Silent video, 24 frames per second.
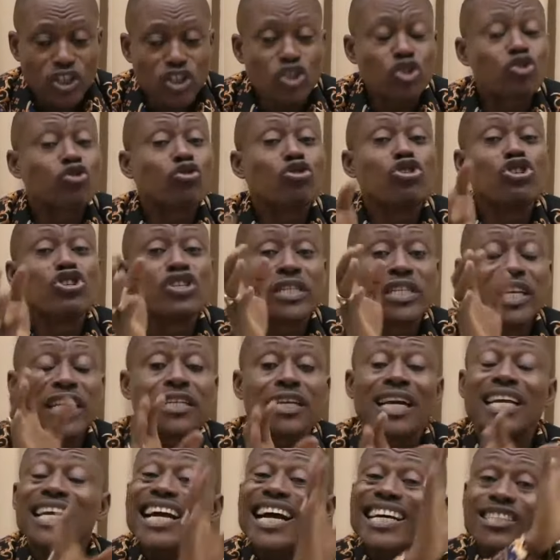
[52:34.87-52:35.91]
He
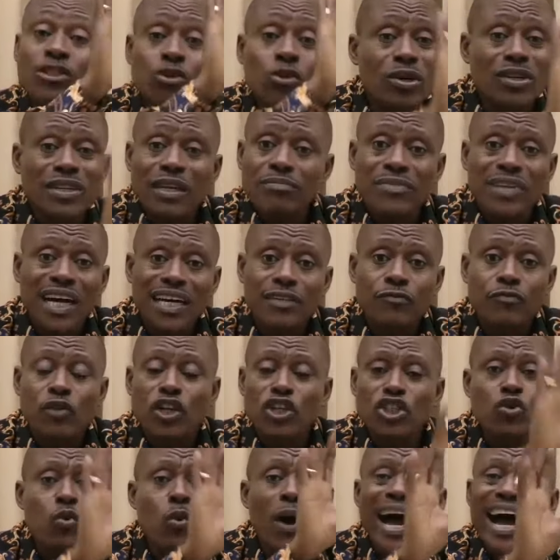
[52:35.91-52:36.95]
told them
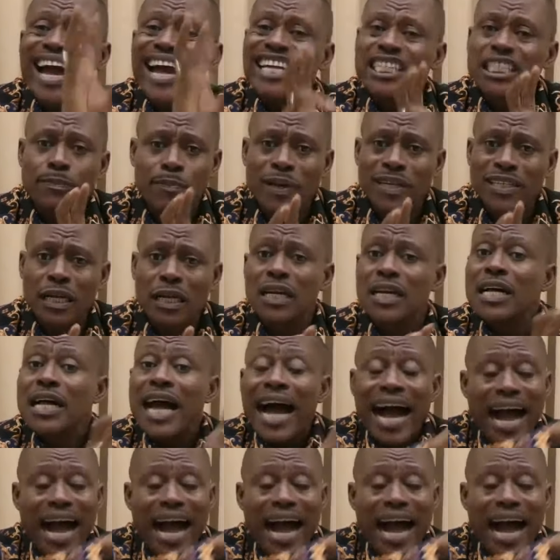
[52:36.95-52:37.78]
that you are special.